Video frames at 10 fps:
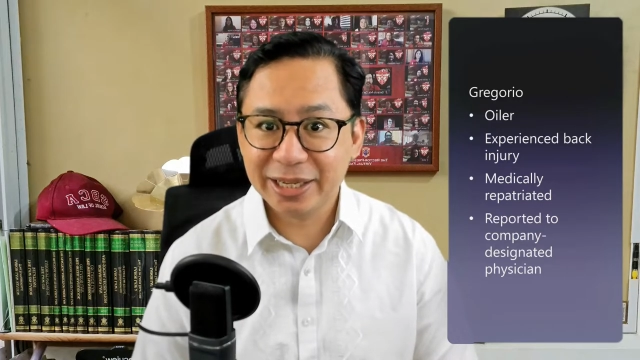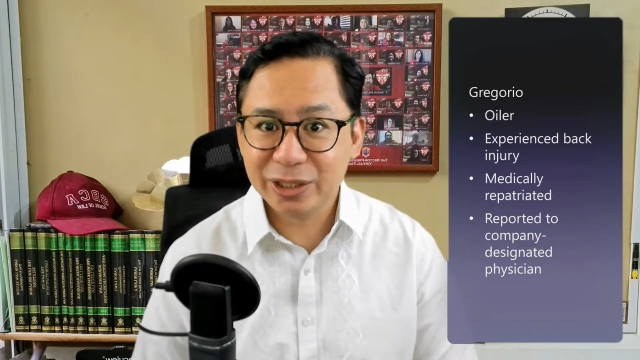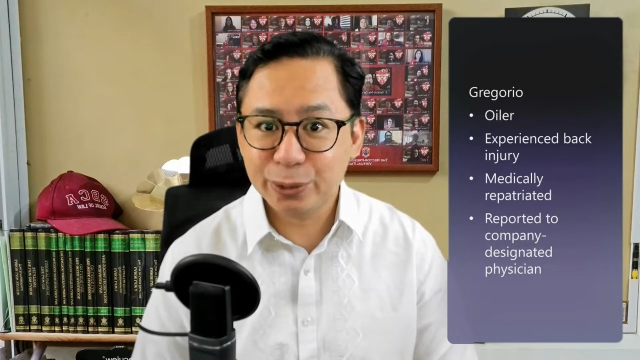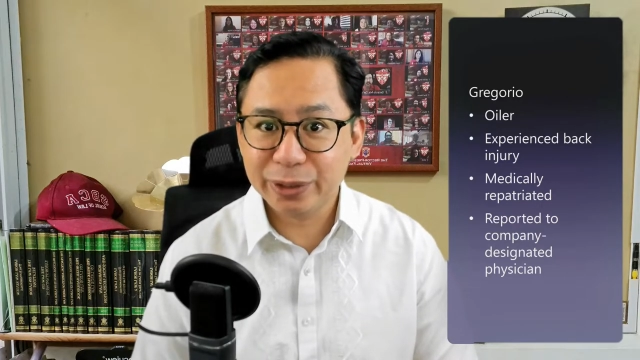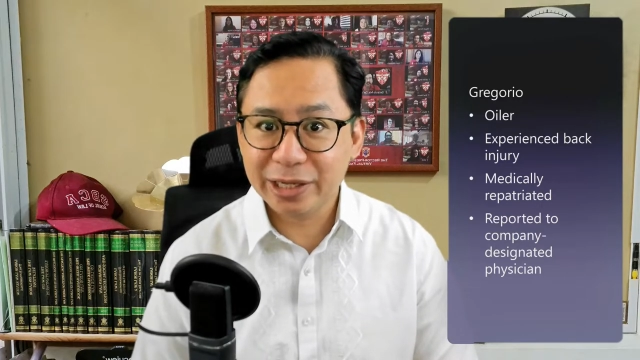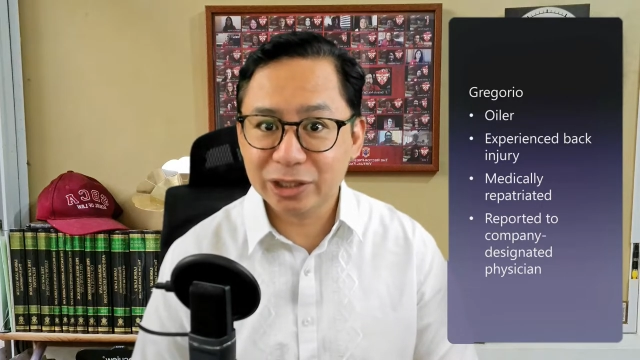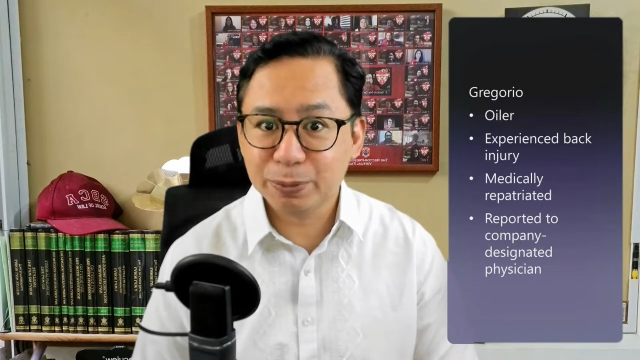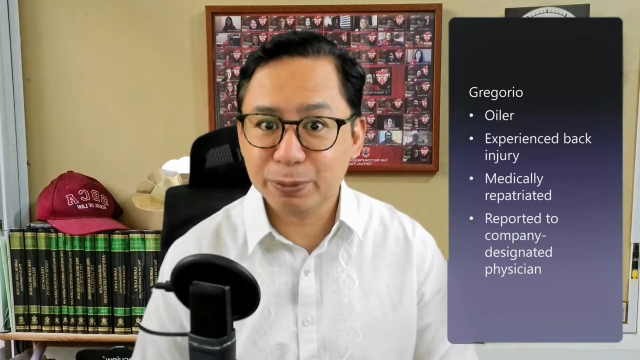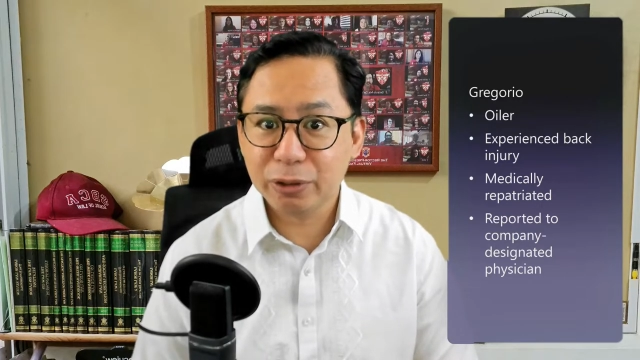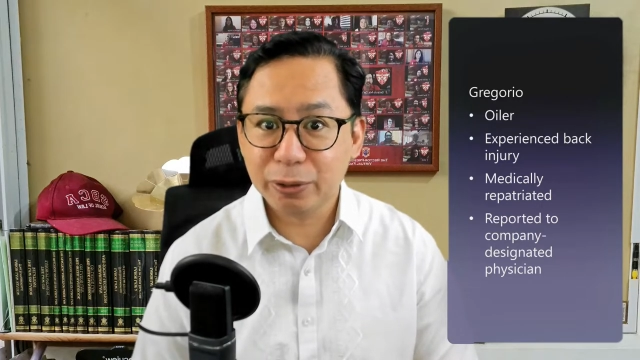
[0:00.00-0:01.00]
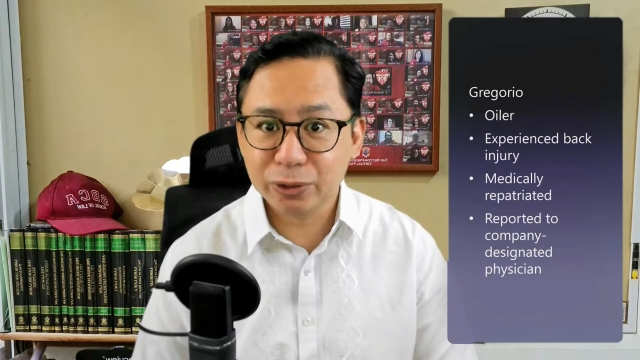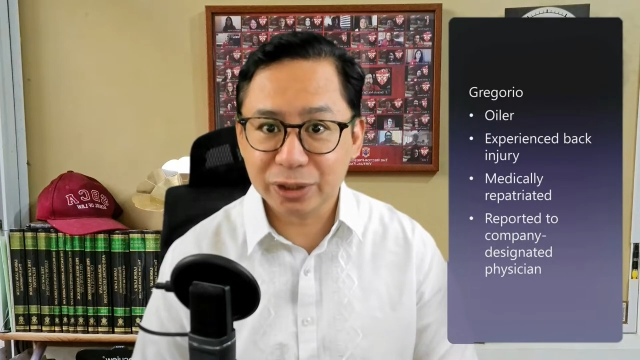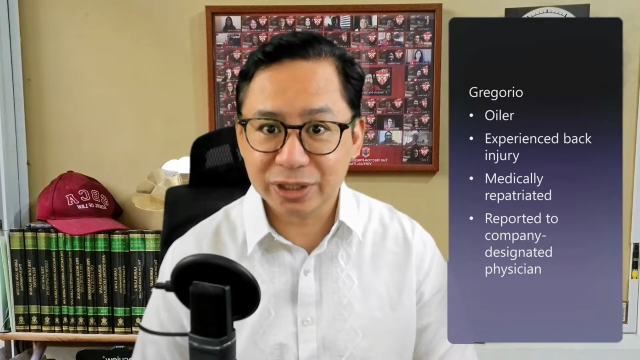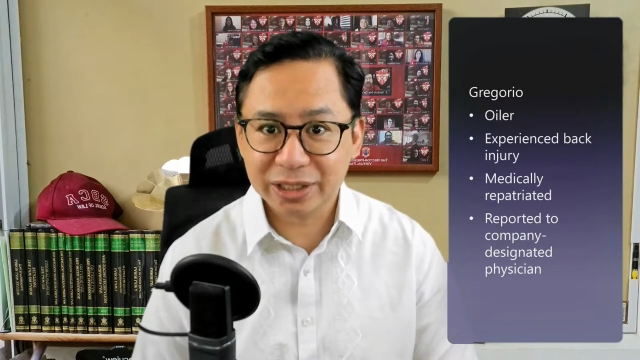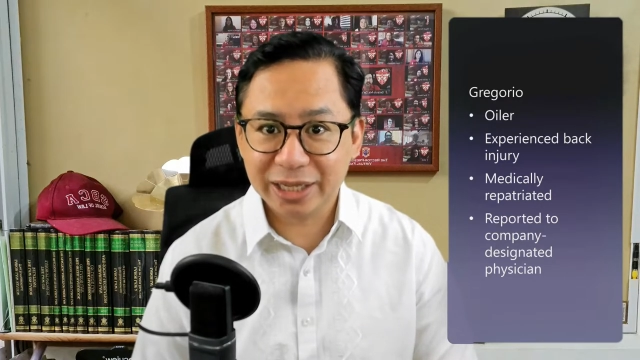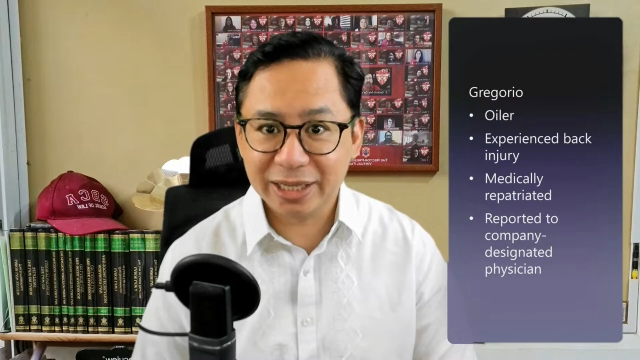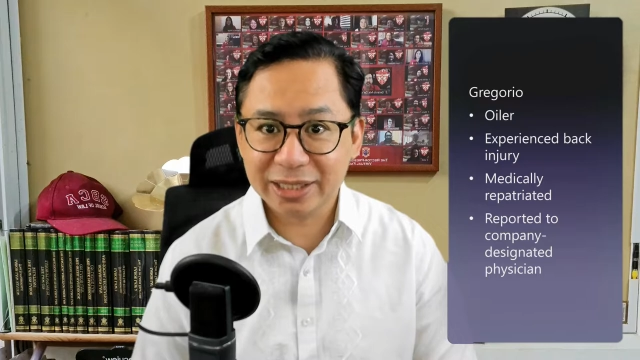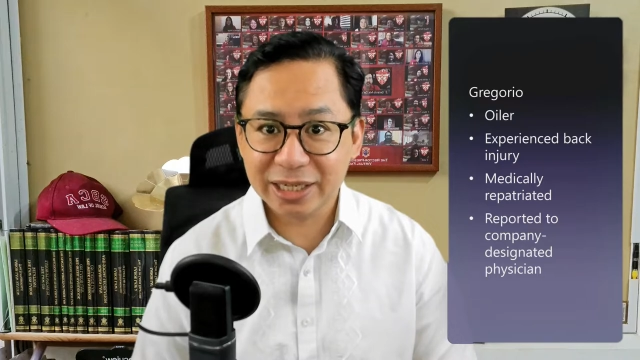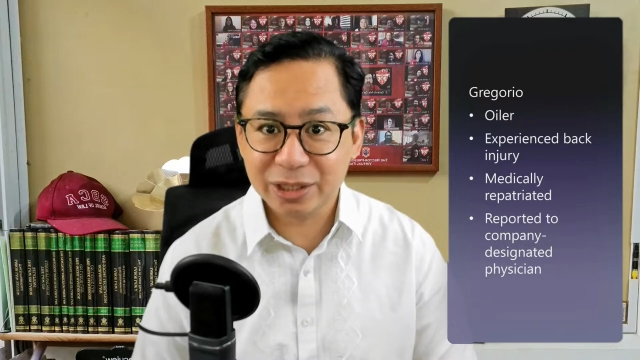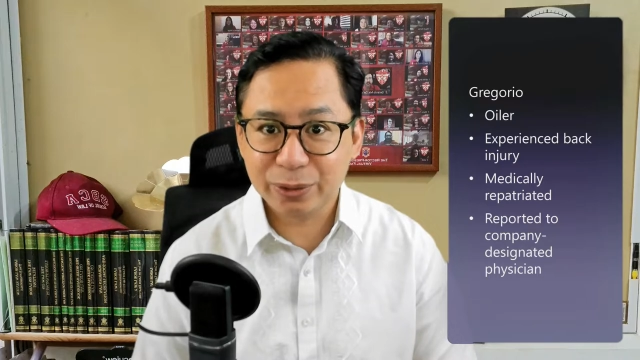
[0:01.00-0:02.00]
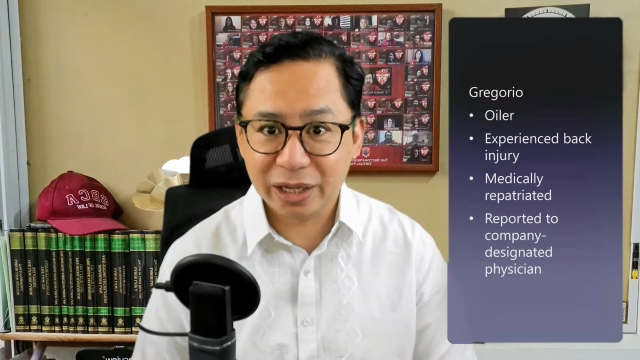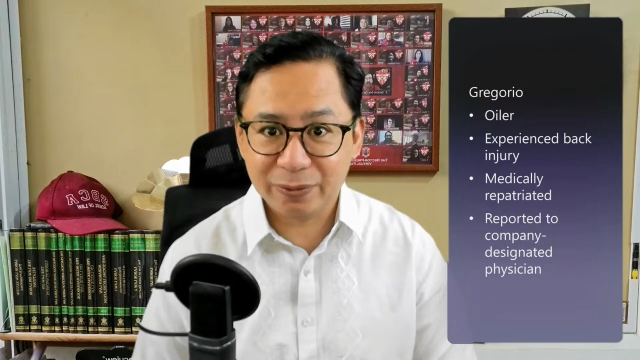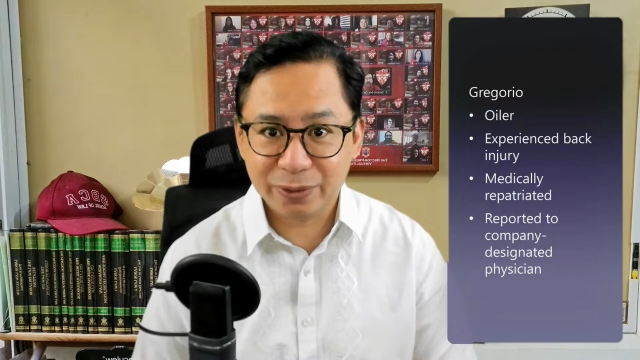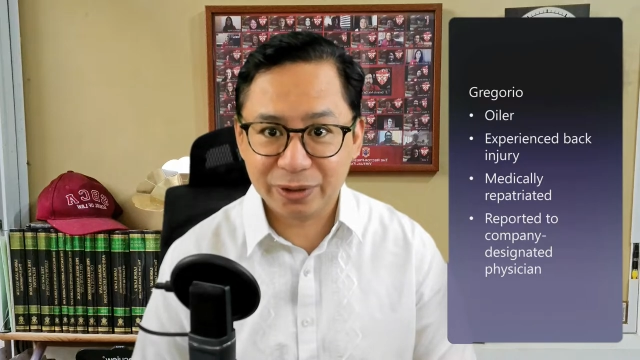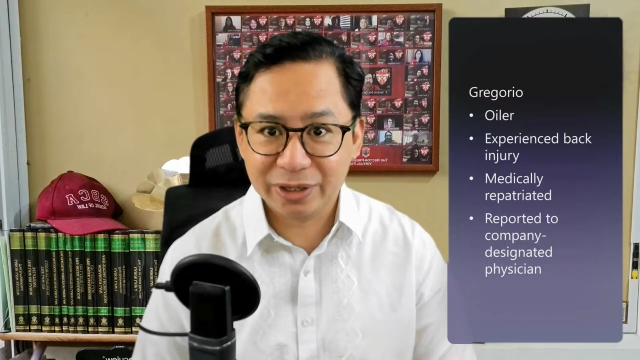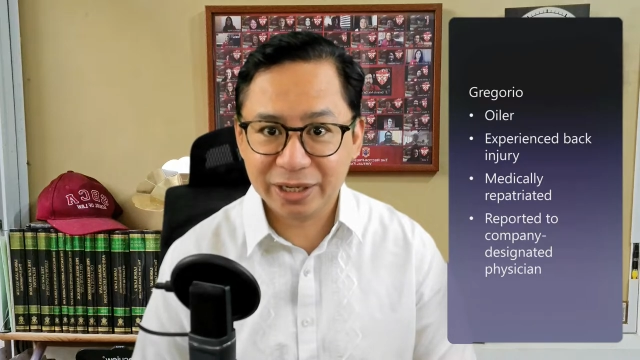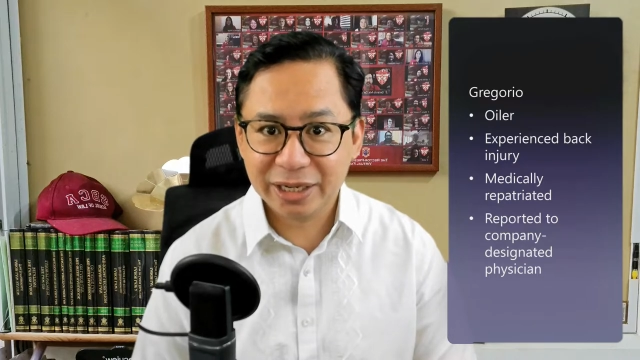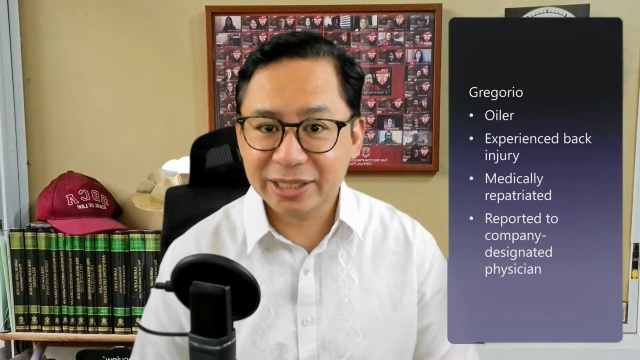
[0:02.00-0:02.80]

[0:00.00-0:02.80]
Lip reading: nucleus pulposus L3 to L4,